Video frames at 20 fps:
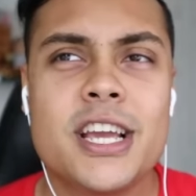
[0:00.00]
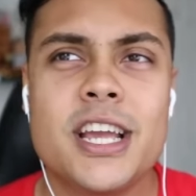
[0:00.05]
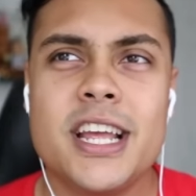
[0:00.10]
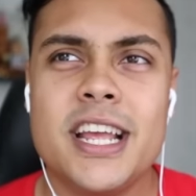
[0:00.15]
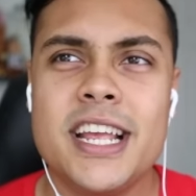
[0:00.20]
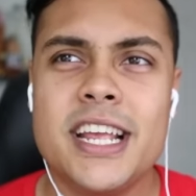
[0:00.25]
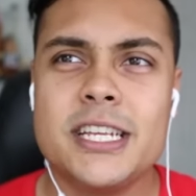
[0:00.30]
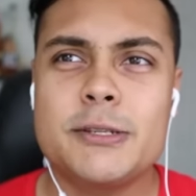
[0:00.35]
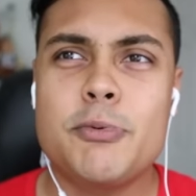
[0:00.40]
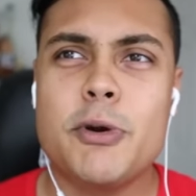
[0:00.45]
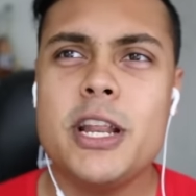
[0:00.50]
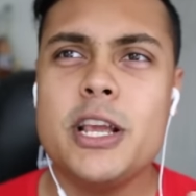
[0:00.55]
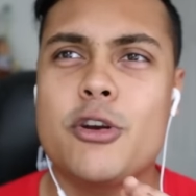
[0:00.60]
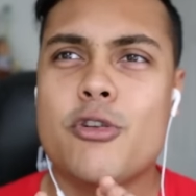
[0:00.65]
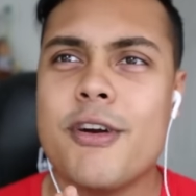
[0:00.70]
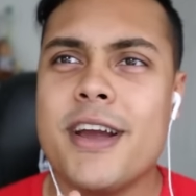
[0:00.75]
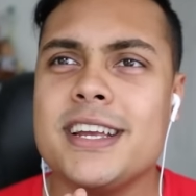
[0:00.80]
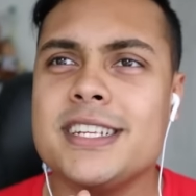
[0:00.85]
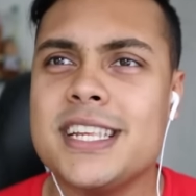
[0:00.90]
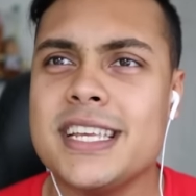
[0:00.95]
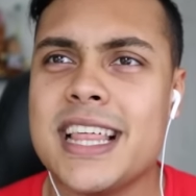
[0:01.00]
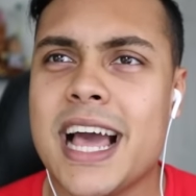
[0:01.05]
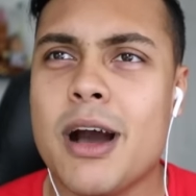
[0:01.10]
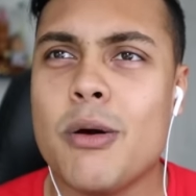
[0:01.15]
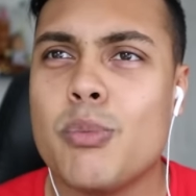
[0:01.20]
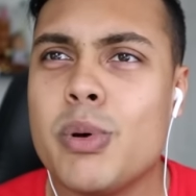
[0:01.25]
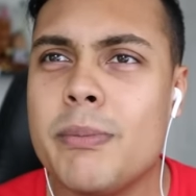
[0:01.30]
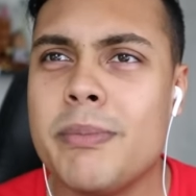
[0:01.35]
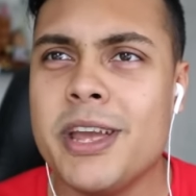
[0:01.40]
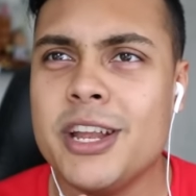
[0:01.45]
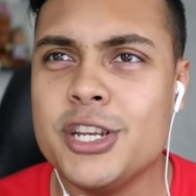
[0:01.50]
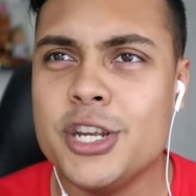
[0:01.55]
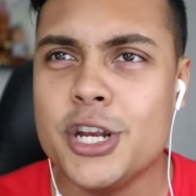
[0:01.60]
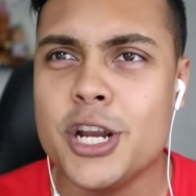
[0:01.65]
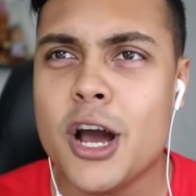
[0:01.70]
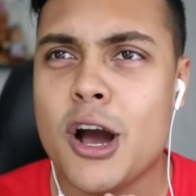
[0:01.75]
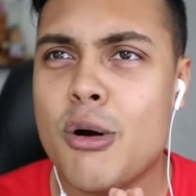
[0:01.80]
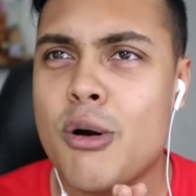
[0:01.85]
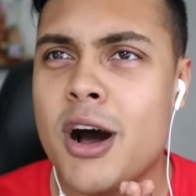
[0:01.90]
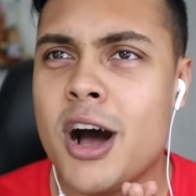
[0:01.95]
It's pretty crazy that women, you
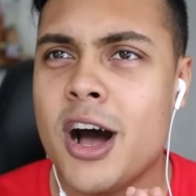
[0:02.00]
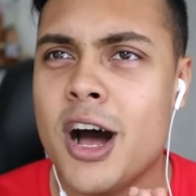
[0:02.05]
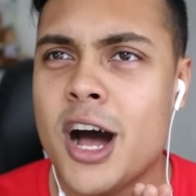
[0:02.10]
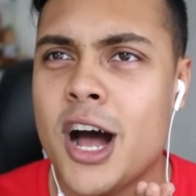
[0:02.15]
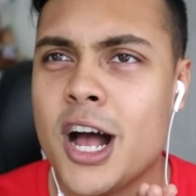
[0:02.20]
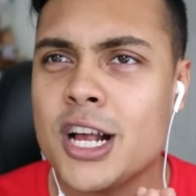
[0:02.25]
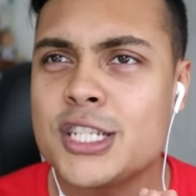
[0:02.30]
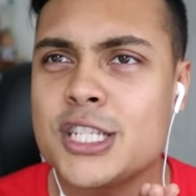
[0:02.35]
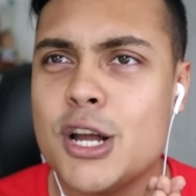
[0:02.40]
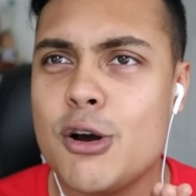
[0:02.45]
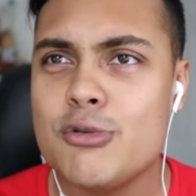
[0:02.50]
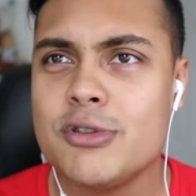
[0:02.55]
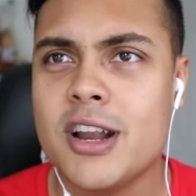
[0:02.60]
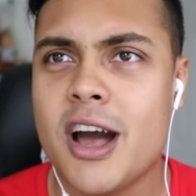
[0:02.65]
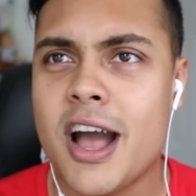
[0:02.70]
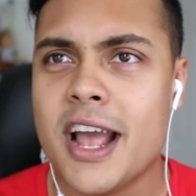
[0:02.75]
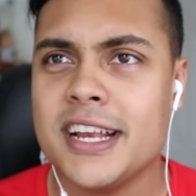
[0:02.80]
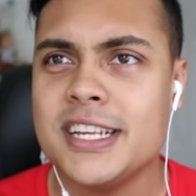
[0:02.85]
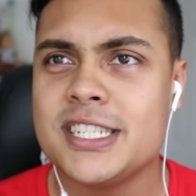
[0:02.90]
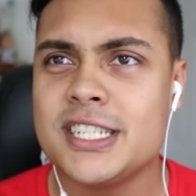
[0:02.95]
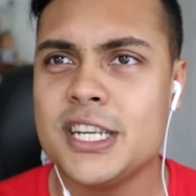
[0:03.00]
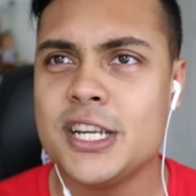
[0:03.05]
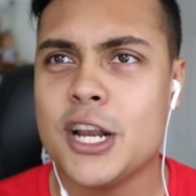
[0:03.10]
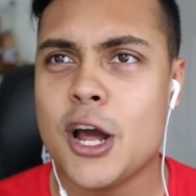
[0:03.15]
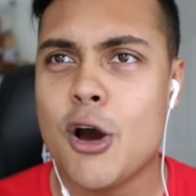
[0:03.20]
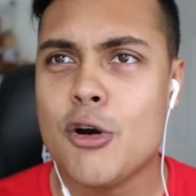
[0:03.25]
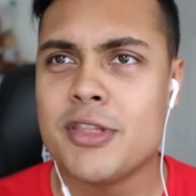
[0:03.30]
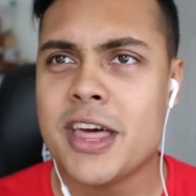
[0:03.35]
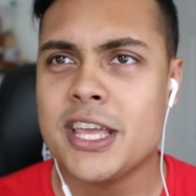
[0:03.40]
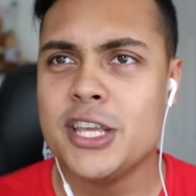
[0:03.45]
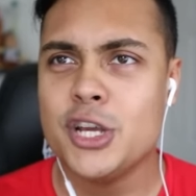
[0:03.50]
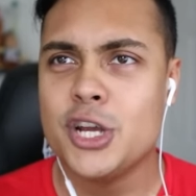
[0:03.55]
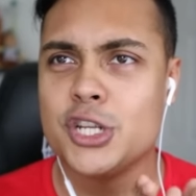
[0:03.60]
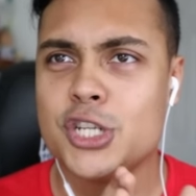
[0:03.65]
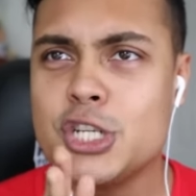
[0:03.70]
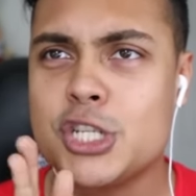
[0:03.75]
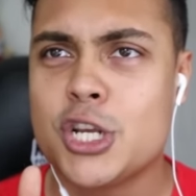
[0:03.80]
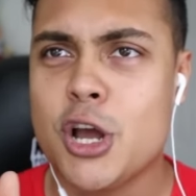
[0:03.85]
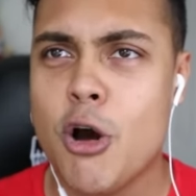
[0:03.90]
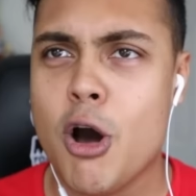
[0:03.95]
know, are so nice, you know, that you can
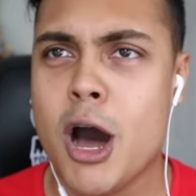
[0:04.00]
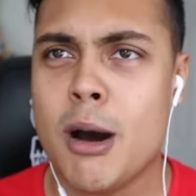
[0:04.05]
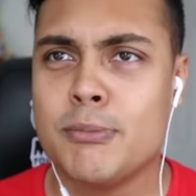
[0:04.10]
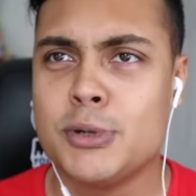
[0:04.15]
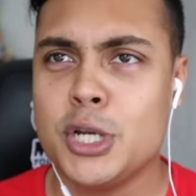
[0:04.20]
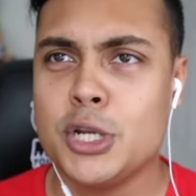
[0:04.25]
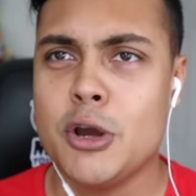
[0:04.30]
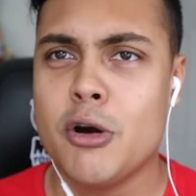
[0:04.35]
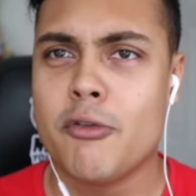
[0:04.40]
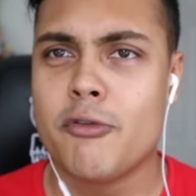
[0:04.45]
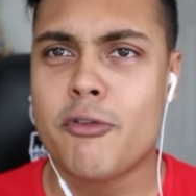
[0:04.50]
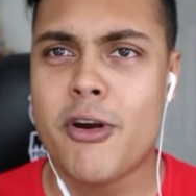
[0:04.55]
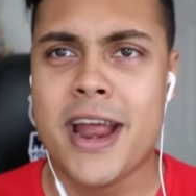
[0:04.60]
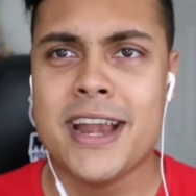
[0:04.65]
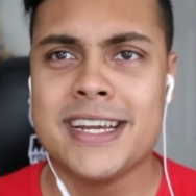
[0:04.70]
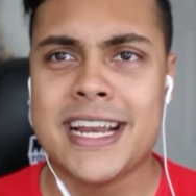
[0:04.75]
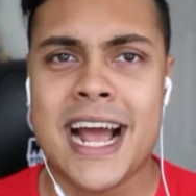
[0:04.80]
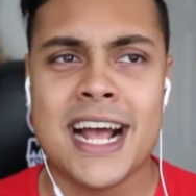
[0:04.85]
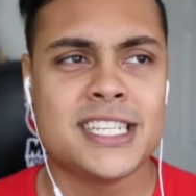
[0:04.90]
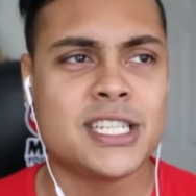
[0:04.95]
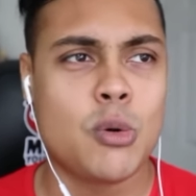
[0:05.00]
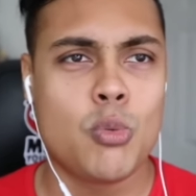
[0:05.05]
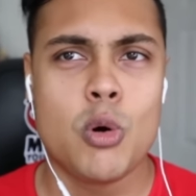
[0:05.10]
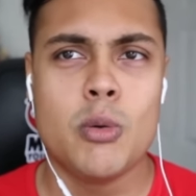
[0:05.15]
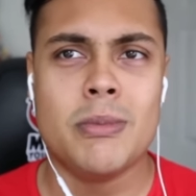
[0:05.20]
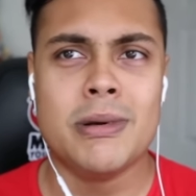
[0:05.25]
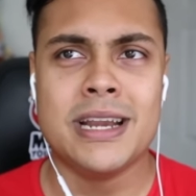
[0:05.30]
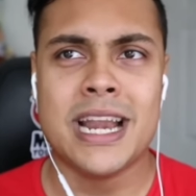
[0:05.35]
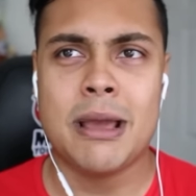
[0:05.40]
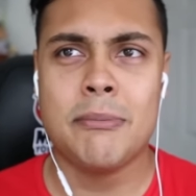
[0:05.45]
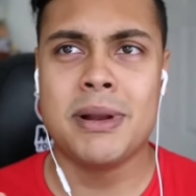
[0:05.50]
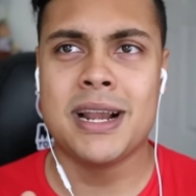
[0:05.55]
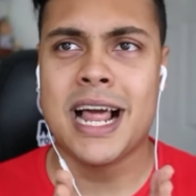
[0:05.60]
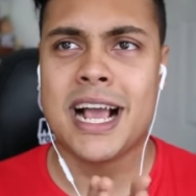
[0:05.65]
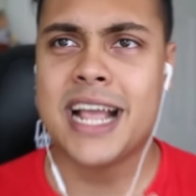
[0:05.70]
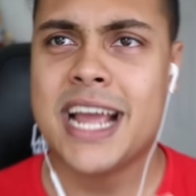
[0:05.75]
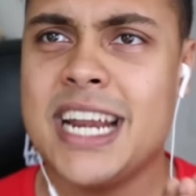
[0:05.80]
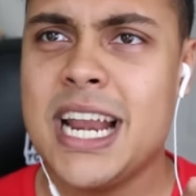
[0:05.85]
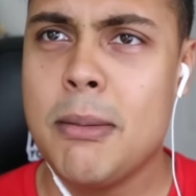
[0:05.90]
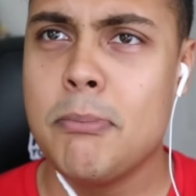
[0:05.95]
just go up to your friend as a woman and be
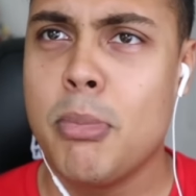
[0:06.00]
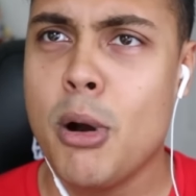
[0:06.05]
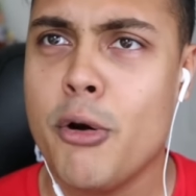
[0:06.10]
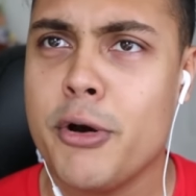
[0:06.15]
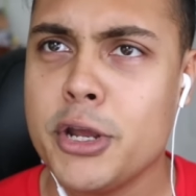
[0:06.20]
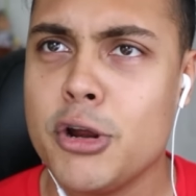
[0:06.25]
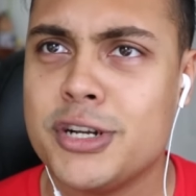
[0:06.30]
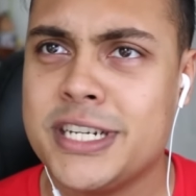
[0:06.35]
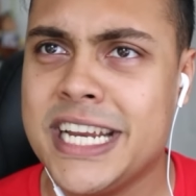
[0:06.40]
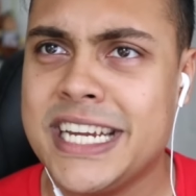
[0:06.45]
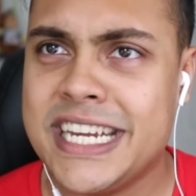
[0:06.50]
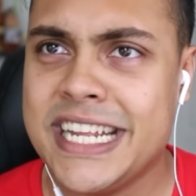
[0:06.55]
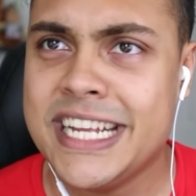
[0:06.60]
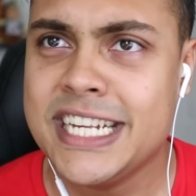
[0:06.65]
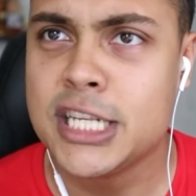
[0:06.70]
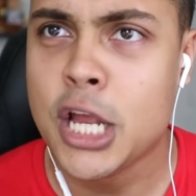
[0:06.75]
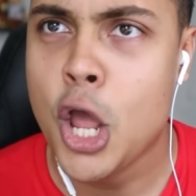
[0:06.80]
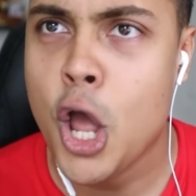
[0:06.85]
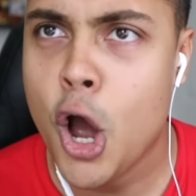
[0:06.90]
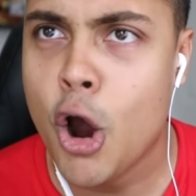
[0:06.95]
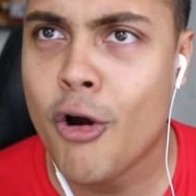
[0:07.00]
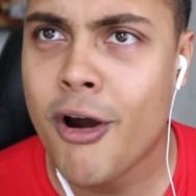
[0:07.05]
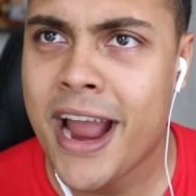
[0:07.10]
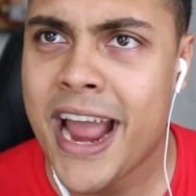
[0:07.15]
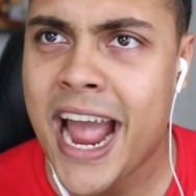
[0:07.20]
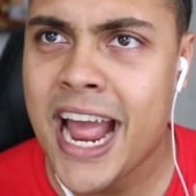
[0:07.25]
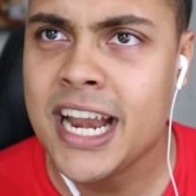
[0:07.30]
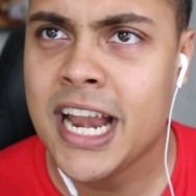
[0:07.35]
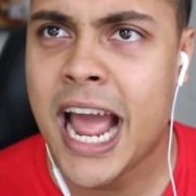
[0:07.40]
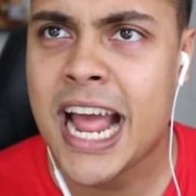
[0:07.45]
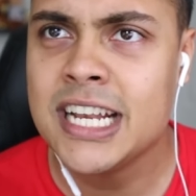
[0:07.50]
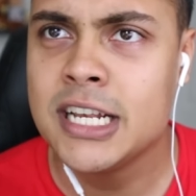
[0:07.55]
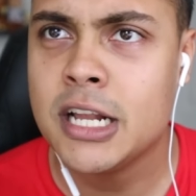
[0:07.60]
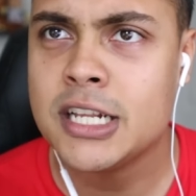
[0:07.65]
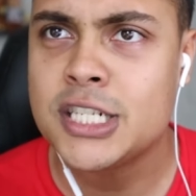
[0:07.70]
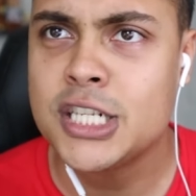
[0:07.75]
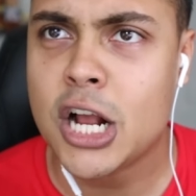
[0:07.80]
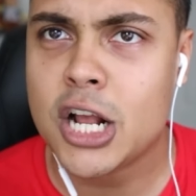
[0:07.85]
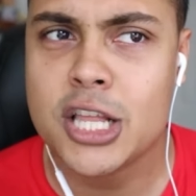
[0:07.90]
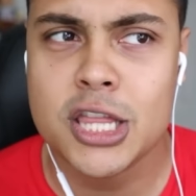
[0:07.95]
like, can I borrow your titties? All right. And
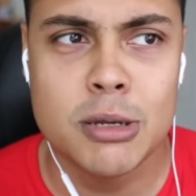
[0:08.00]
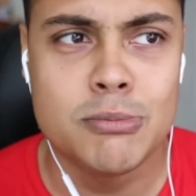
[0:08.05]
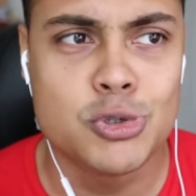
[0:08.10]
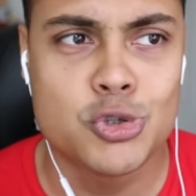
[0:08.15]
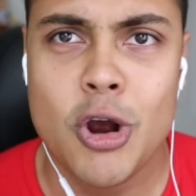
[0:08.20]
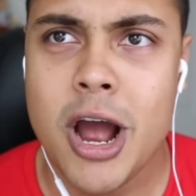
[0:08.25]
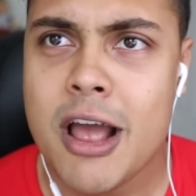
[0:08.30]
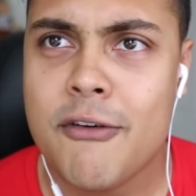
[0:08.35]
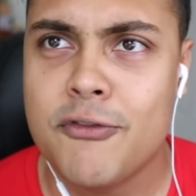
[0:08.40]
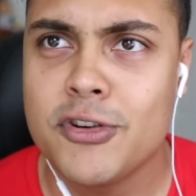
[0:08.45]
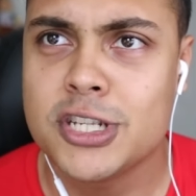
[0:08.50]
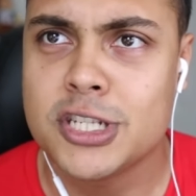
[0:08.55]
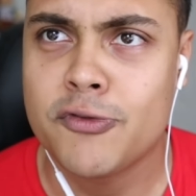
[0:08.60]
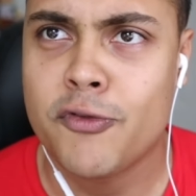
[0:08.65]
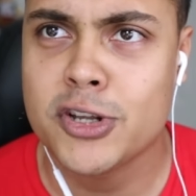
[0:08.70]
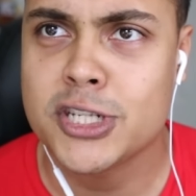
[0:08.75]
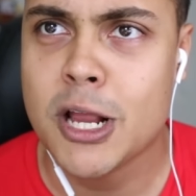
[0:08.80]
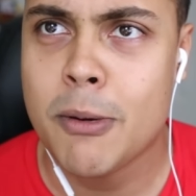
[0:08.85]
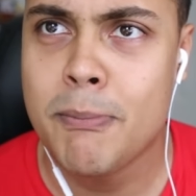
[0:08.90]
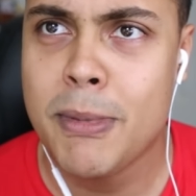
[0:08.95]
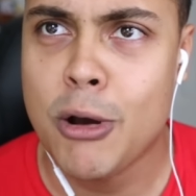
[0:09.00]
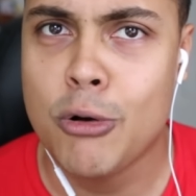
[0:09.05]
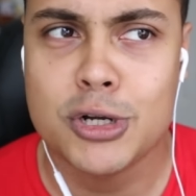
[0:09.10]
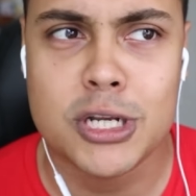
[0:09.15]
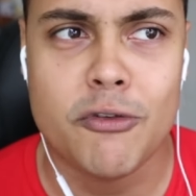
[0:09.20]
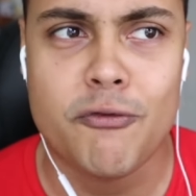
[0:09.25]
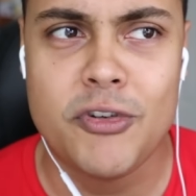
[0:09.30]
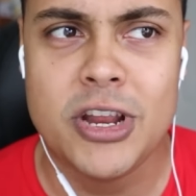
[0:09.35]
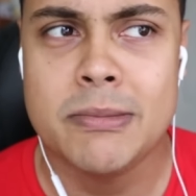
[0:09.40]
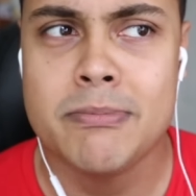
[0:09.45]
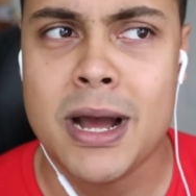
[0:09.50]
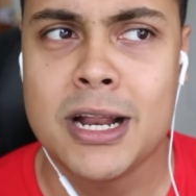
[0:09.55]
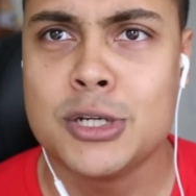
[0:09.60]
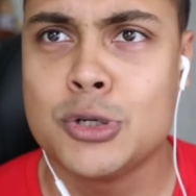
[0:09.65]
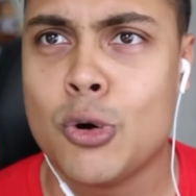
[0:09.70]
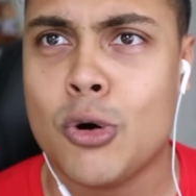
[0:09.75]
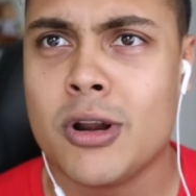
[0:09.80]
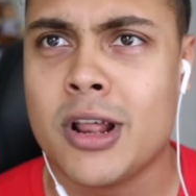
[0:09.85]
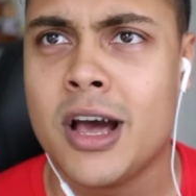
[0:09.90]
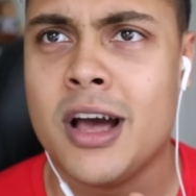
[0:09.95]
suck them dry for some milk to feed my
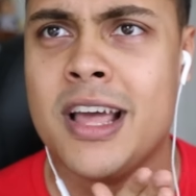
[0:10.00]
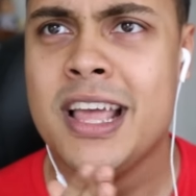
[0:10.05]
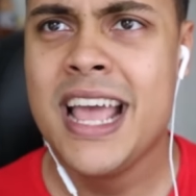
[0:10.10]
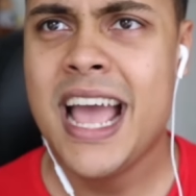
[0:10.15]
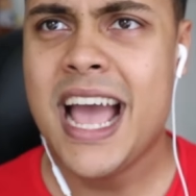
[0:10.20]
daughter.